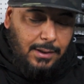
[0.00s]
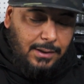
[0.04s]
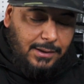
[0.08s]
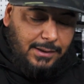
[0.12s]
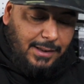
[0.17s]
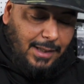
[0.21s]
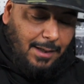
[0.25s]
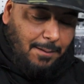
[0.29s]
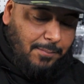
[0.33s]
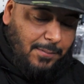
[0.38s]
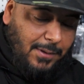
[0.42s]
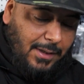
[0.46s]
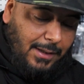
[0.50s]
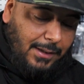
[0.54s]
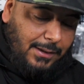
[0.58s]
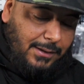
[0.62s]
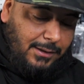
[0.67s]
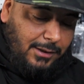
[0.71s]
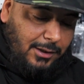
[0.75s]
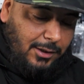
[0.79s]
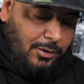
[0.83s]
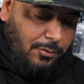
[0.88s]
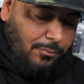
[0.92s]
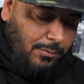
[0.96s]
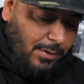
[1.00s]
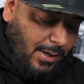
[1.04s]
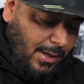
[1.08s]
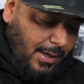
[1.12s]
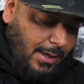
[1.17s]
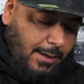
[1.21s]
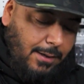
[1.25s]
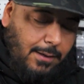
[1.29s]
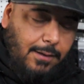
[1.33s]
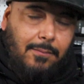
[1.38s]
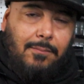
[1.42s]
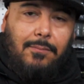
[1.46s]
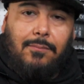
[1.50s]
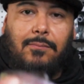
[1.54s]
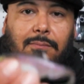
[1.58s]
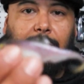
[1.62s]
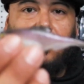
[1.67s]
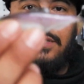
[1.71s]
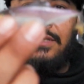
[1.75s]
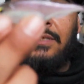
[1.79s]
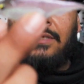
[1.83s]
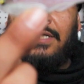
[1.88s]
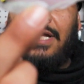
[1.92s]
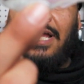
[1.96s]
Same thing as this right here,
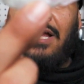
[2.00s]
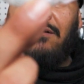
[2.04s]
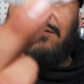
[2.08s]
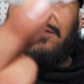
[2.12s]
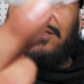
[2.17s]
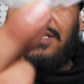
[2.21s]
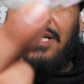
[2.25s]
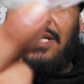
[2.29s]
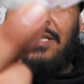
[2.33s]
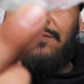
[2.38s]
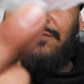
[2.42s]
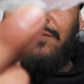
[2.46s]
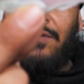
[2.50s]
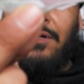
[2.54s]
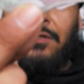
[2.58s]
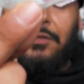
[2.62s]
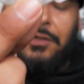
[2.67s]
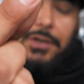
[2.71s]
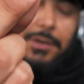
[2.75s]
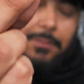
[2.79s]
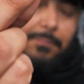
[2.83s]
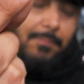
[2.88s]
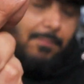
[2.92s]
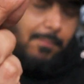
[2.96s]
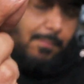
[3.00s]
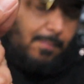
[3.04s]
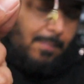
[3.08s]
just downsized version.